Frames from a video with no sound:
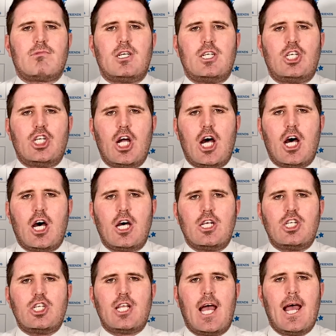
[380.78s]

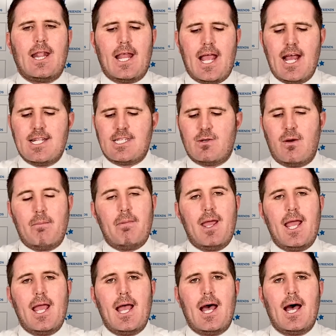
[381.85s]
charged, and they had to
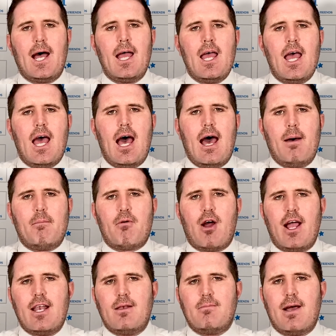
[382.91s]
appear at
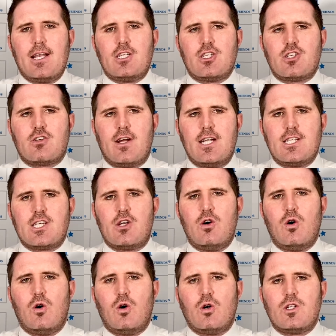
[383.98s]
Brighton Magistrates
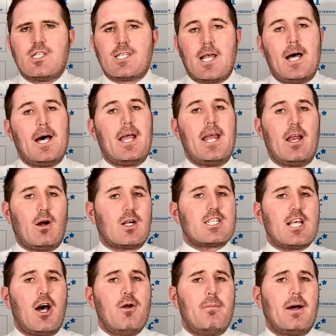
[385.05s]
Court in
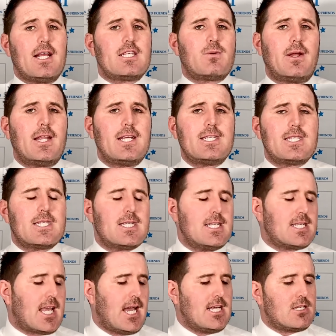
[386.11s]
October. That's when this
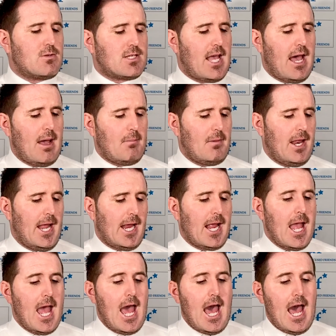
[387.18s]
case was happening.
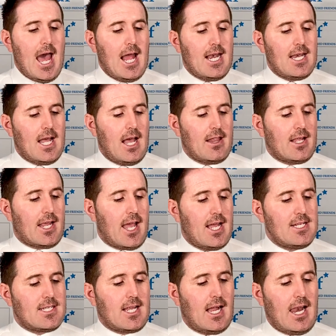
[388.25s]
And the
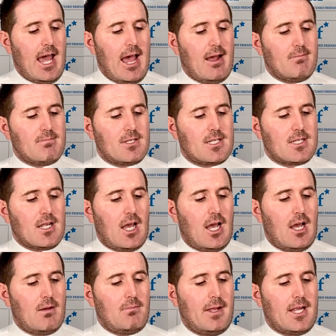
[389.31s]
case collapsed
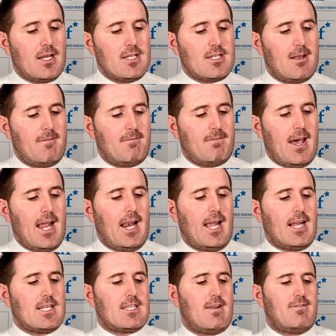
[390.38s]
because of
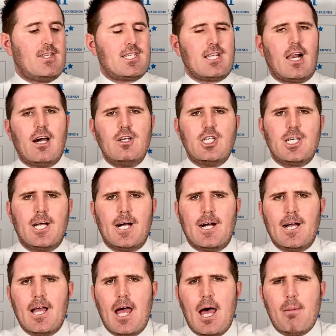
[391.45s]
failings of
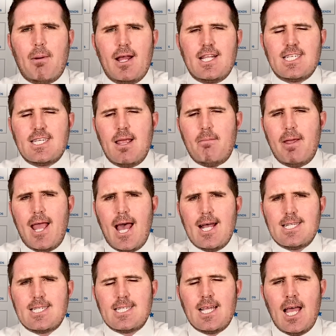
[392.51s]
disclosure by the
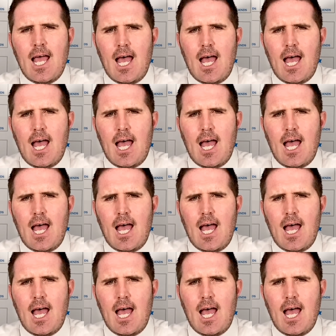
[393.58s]
CPS,